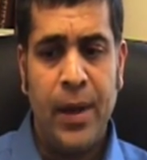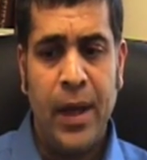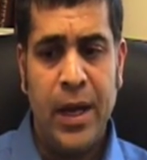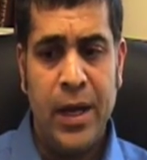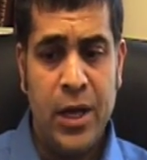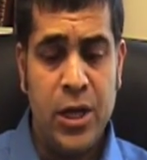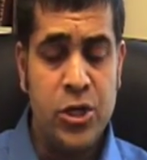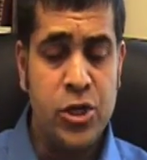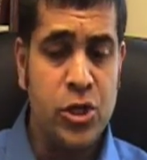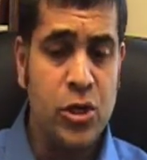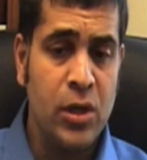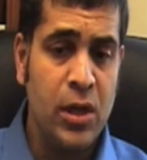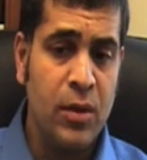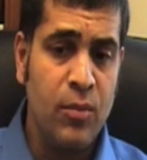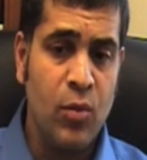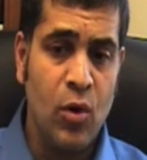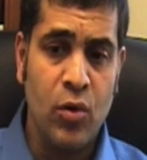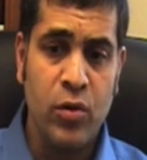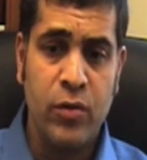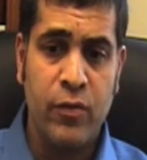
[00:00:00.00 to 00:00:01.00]
Initially,
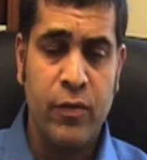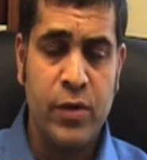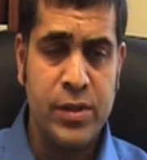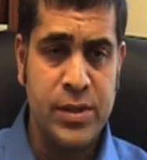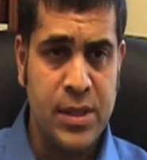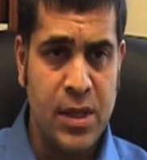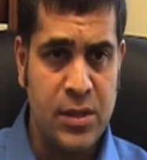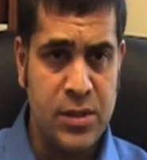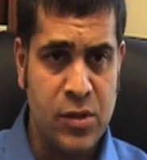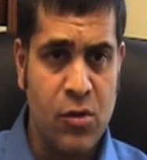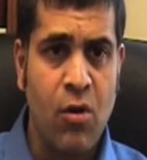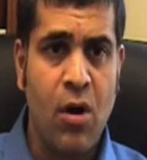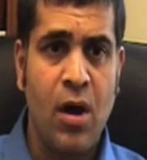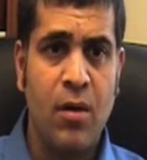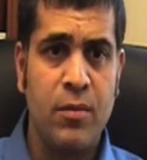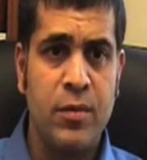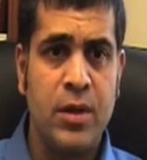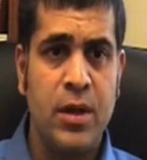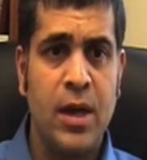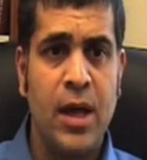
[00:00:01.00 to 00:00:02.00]
both of us are
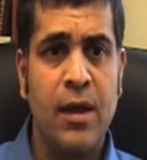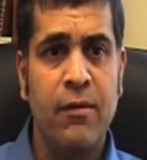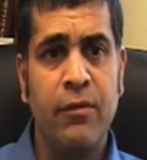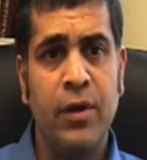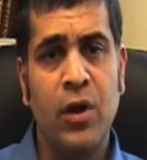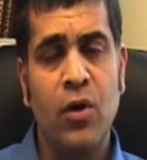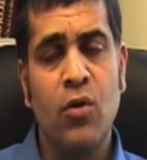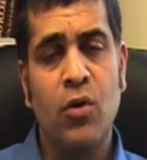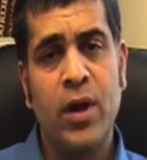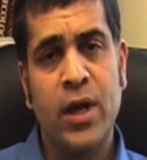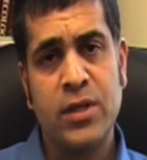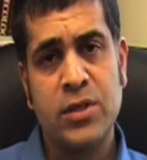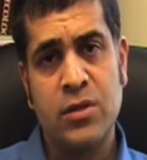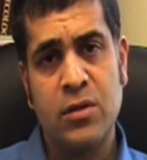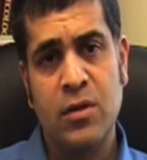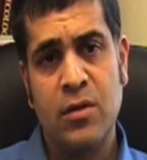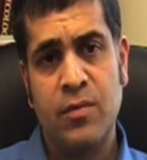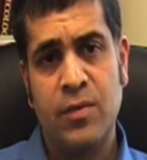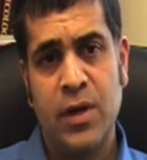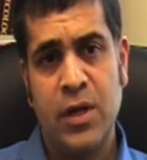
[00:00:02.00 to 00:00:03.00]
scrubbed and we go next
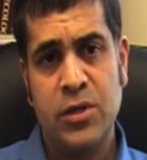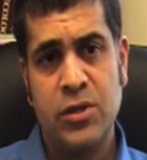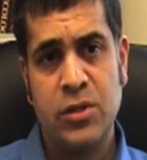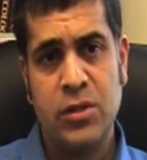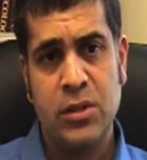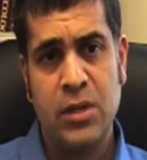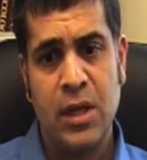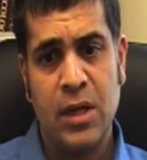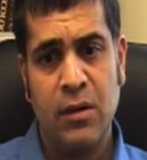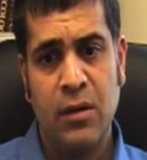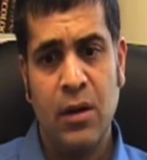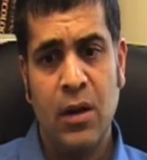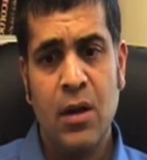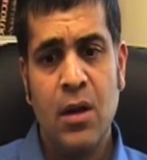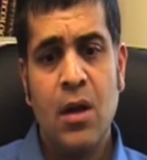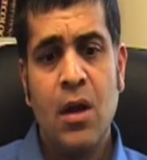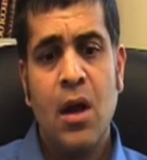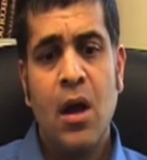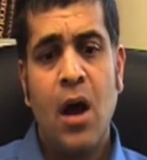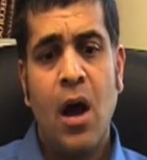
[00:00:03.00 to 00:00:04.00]
to the patient, and
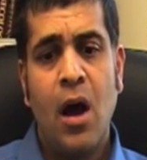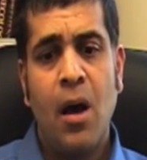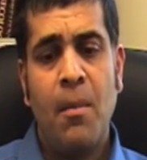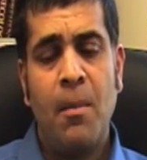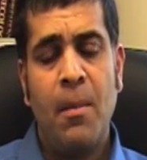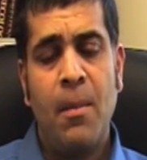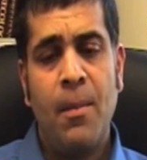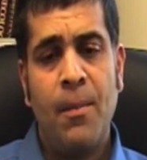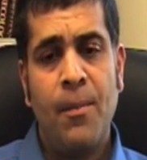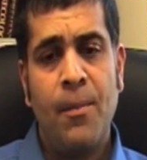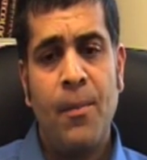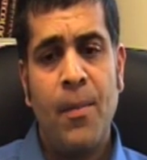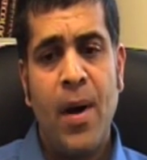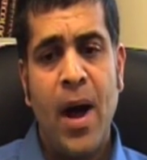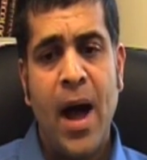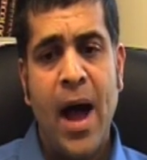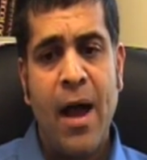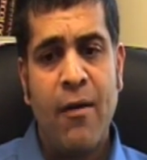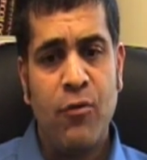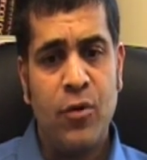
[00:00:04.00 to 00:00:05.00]

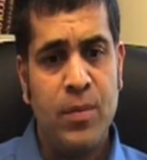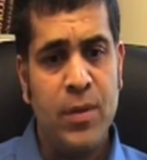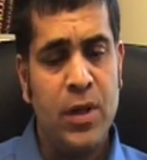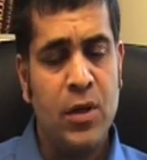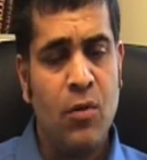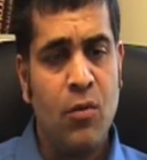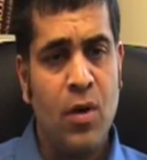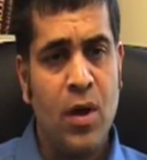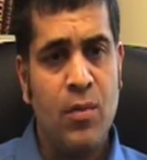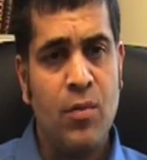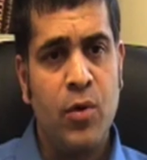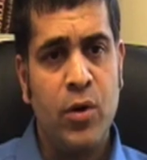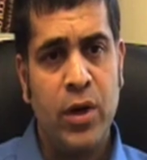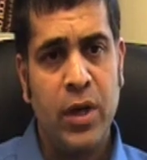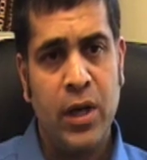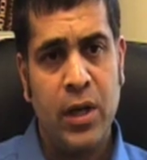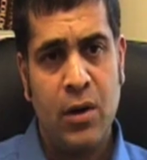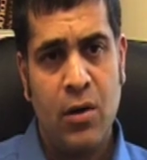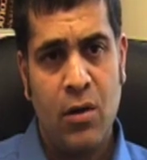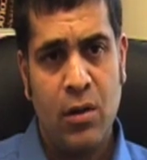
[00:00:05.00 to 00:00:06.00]
I would be the one
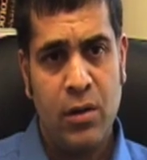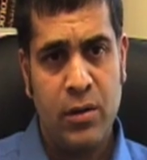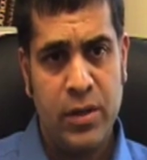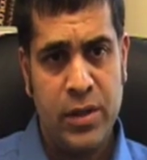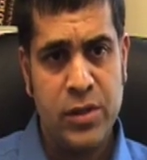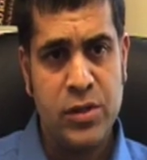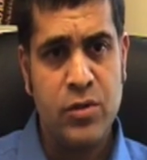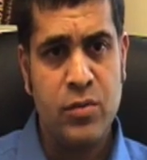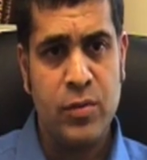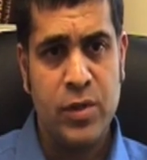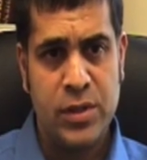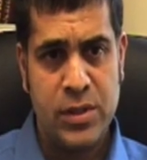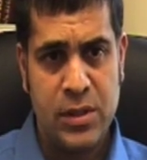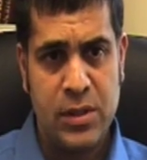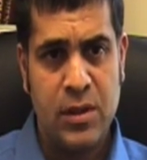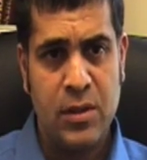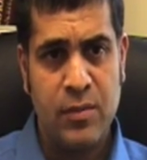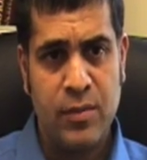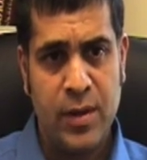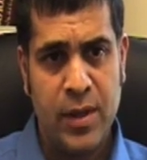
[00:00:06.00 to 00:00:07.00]
putting in all the instruments
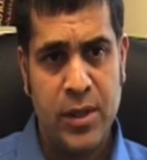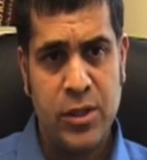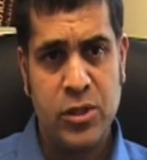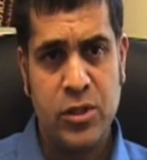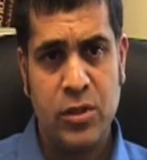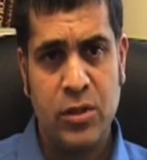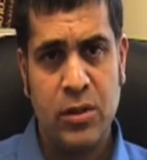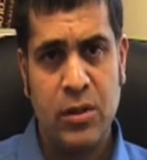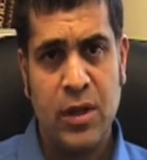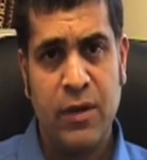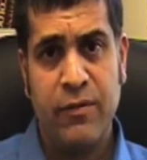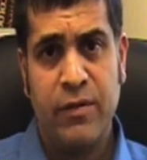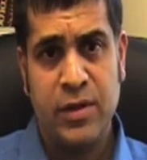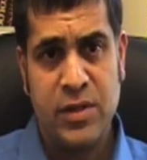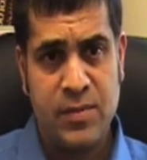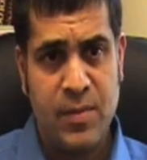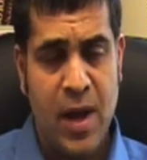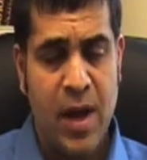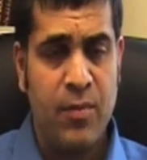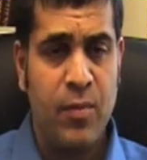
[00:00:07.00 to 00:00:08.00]
in the patient, if
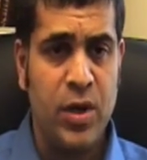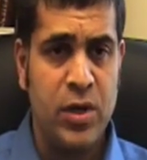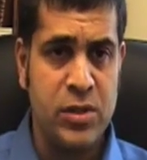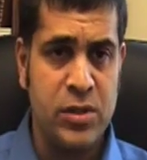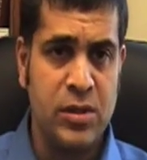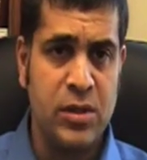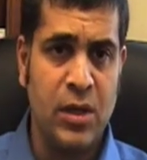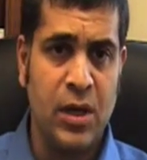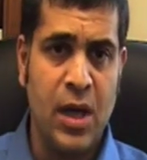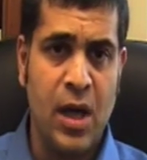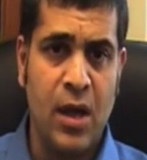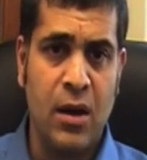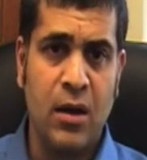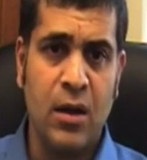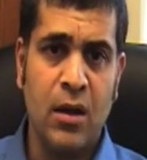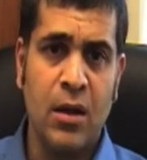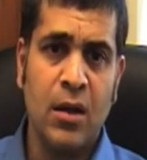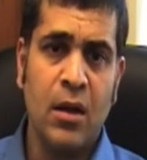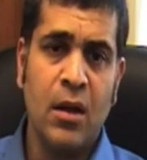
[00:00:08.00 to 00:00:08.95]
it's my patient again.